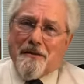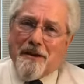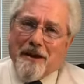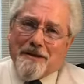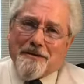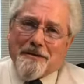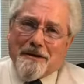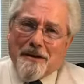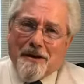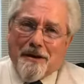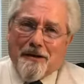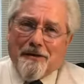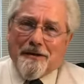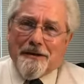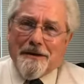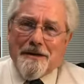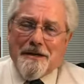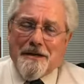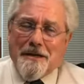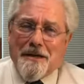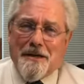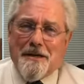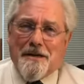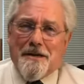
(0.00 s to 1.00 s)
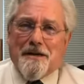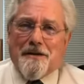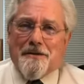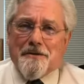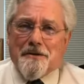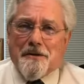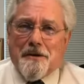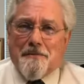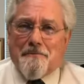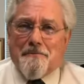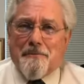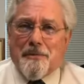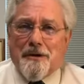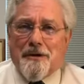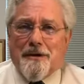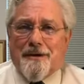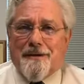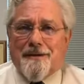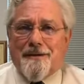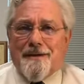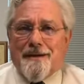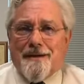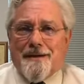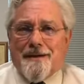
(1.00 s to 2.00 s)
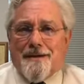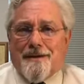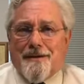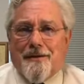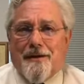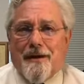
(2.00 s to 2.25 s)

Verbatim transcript: and that's how he ends up being